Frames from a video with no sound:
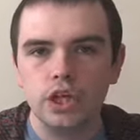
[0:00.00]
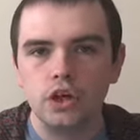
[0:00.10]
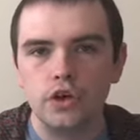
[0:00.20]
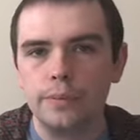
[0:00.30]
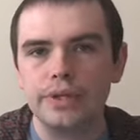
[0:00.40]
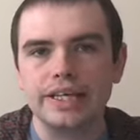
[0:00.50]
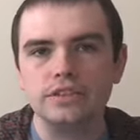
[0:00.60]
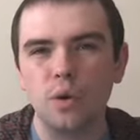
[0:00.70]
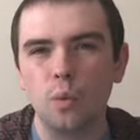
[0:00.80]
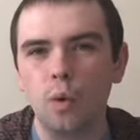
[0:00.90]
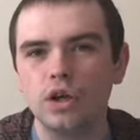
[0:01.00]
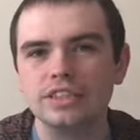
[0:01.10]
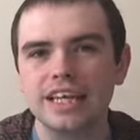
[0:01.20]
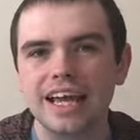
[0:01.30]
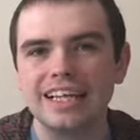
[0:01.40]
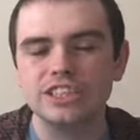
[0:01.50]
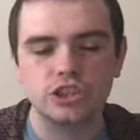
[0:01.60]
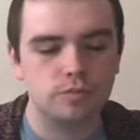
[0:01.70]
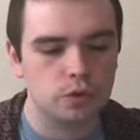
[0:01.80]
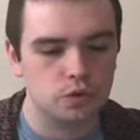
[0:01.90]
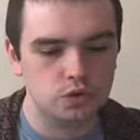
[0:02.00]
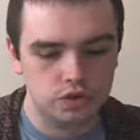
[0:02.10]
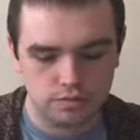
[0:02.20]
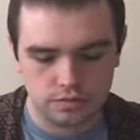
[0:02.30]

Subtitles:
who plays what instrument?